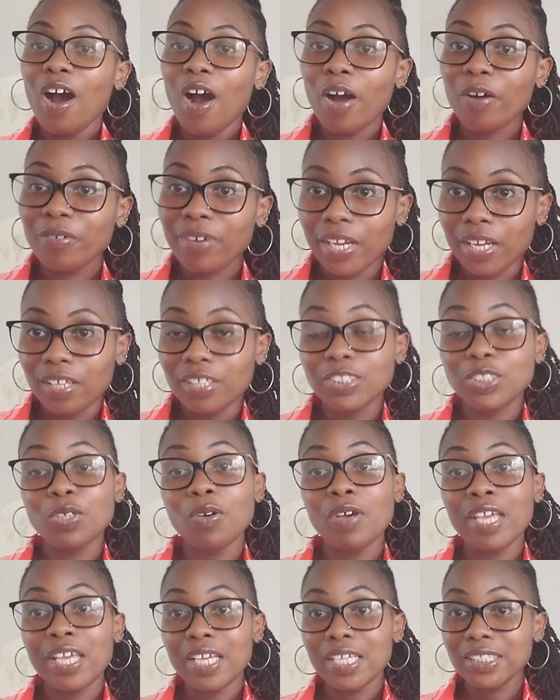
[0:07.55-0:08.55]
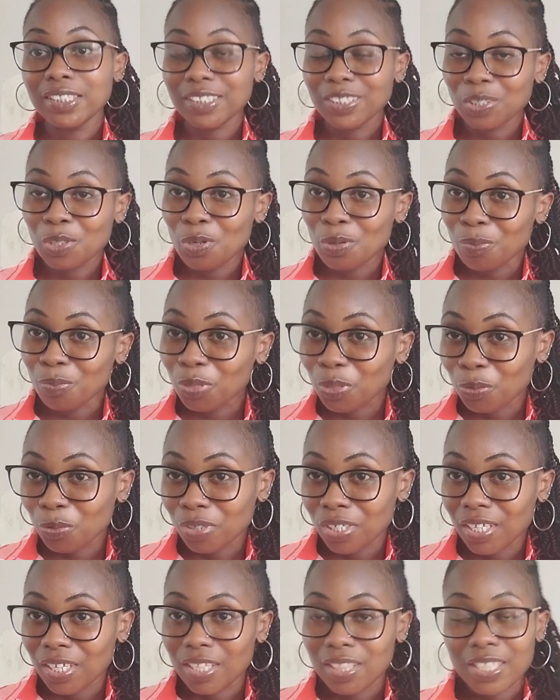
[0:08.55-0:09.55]
All right, so it is term
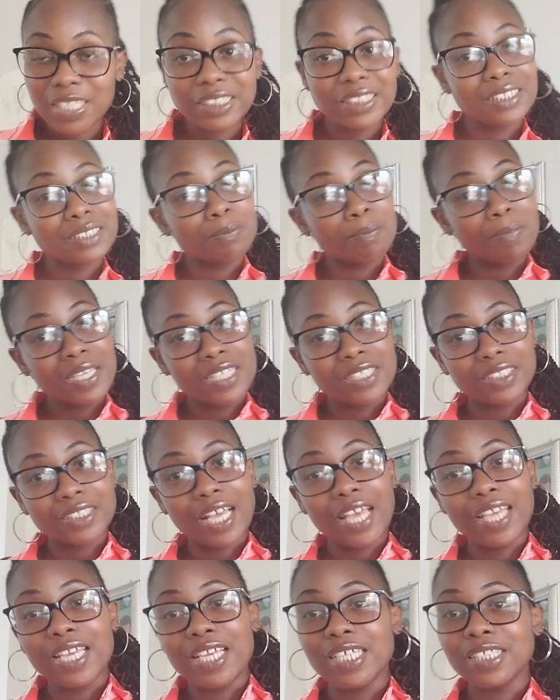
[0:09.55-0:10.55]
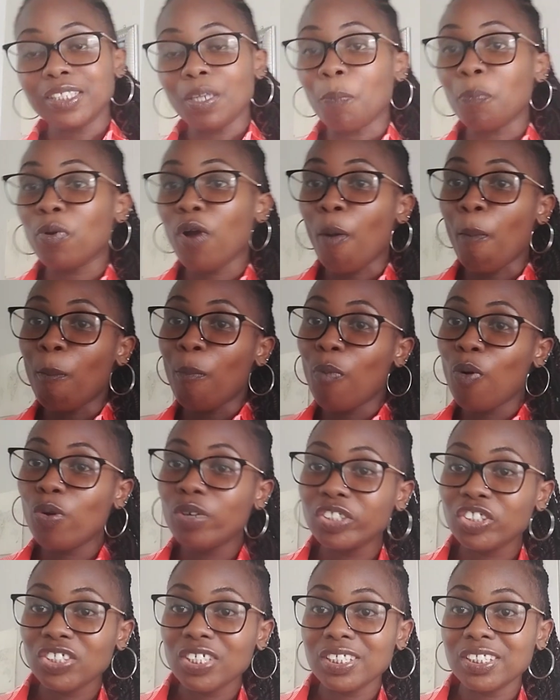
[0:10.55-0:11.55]
3. This means that it is a
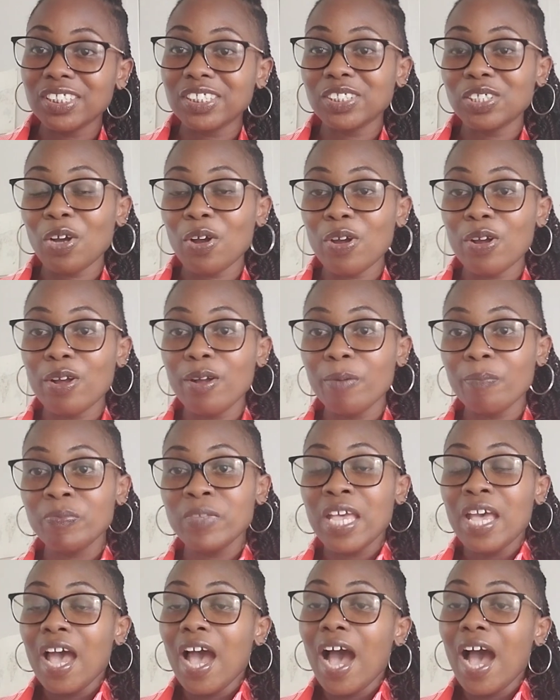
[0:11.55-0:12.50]
promotions term.